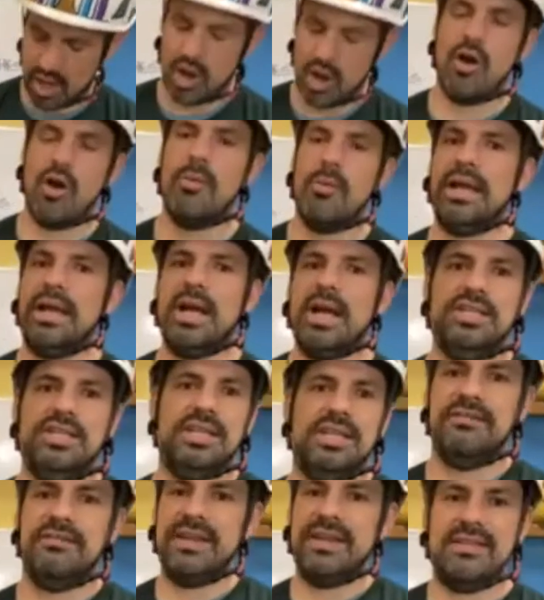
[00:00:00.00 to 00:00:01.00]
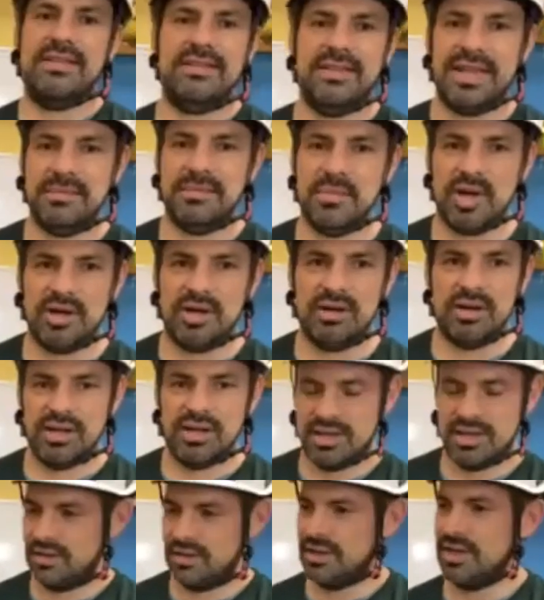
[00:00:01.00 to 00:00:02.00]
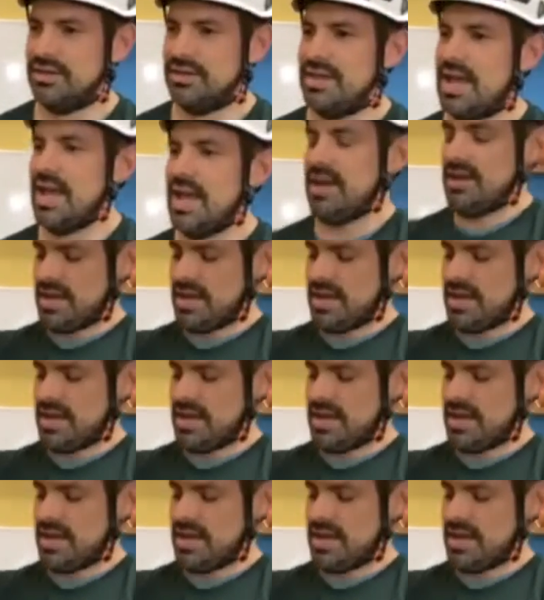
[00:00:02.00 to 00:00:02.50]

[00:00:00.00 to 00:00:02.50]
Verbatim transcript: Oh my gosh, it advances like butter. Look at that.